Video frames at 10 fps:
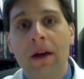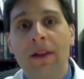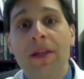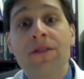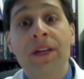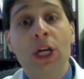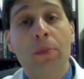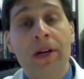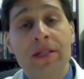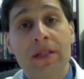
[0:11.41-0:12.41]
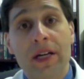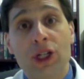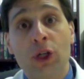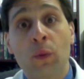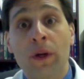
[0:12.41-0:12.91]
This video
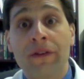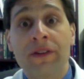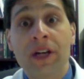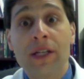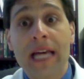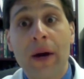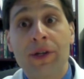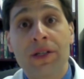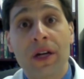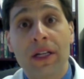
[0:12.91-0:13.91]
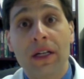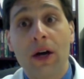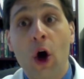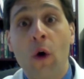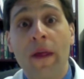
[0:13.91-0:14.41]
presentation will discuss our study
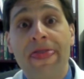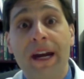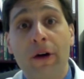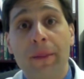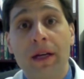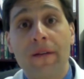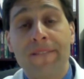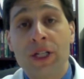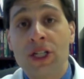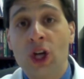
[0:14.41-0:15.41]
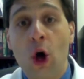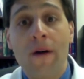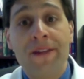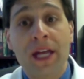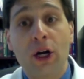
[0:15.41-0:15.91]
on therapy versus
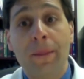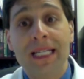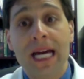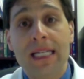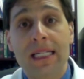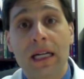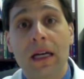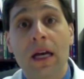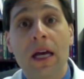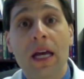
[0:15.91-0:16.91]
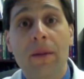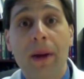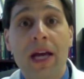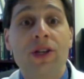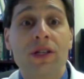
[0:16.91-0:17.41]
off-therapy testing in
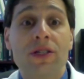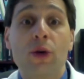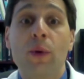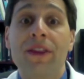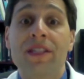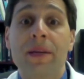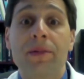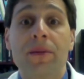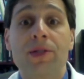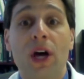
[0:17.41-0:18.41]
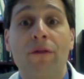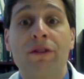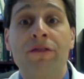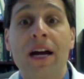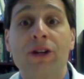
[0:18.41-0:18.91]
patients with symptoms of
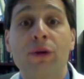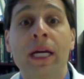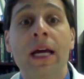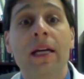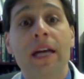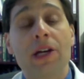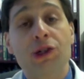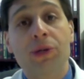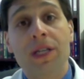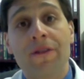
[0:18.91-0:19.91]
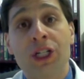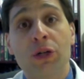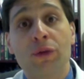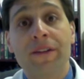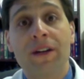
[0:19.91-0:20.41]
refractory
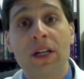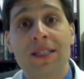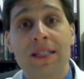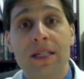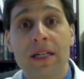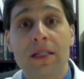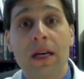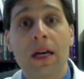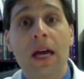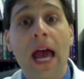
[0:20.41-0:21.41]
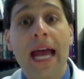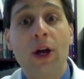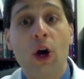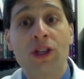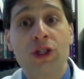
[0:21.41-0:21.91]
gastroesophageal reflux disease, a
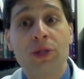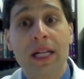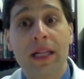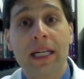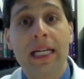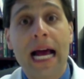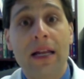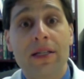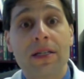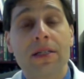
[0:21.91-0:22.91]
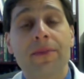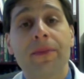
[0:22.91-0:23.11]
cost-utility analysis.